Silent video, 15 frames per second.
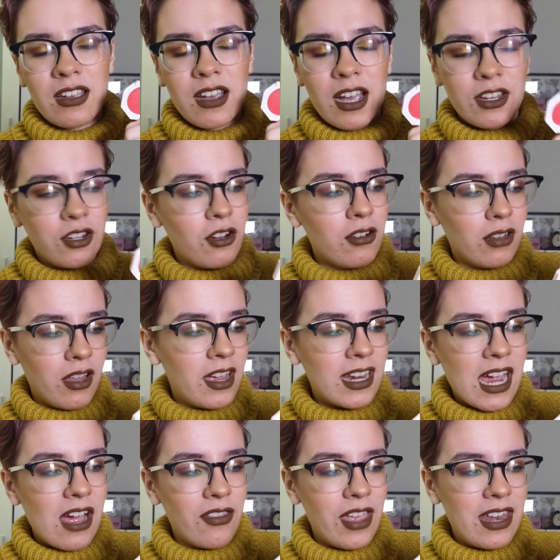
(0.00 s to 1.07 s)
I don't like
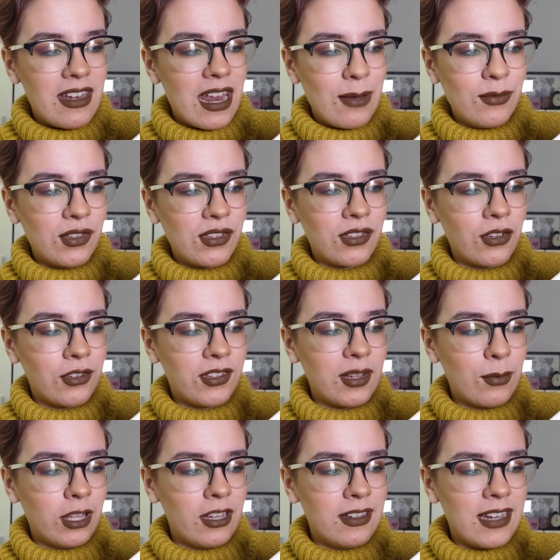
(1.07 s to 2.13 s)
how their names are so
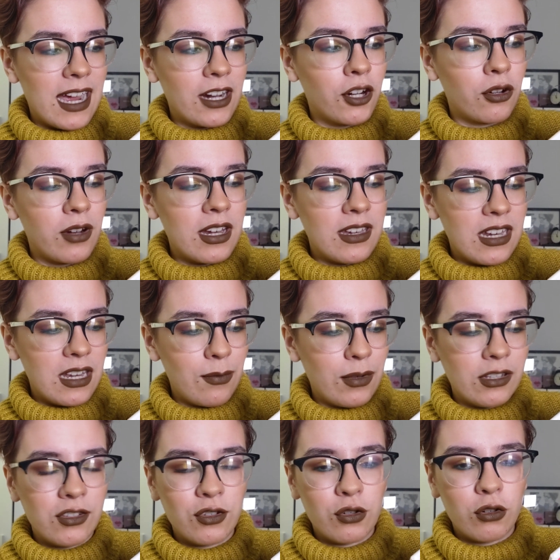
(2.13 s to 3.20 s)
similar. Daiquiri Dip
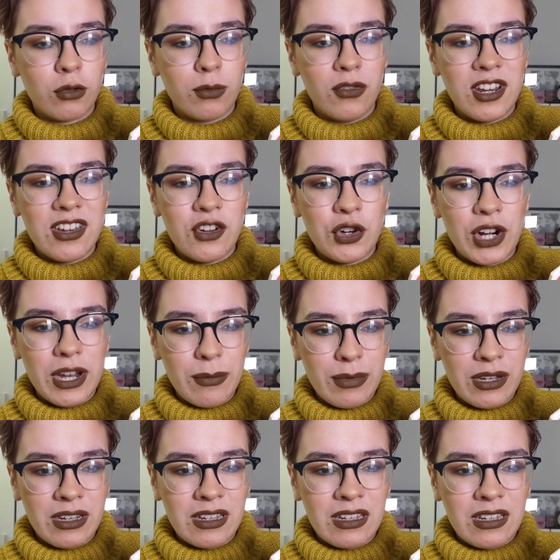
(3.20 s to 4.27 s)
and Strawberry Drip.
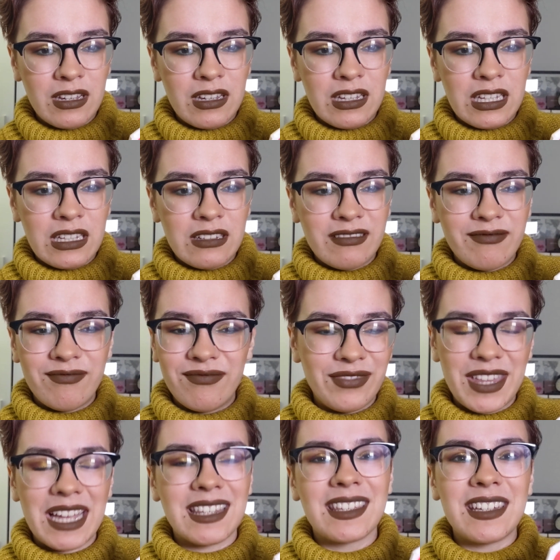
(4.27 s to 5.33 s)

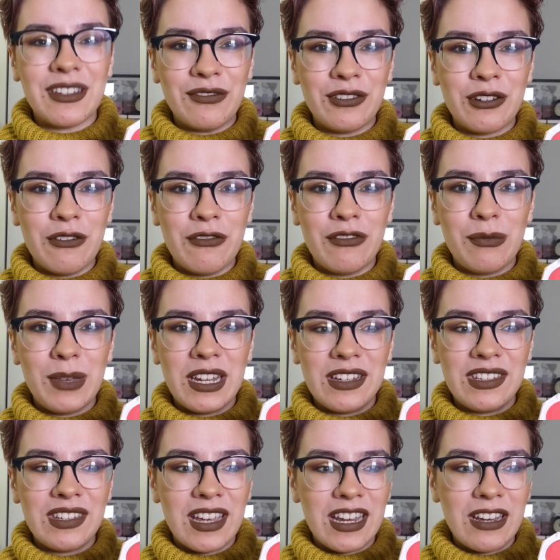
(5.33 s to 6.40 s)
That's difficult for me to
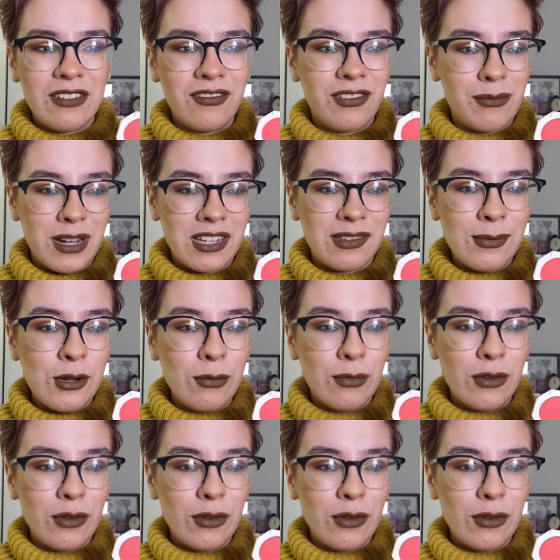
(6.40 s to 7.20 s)
say for my small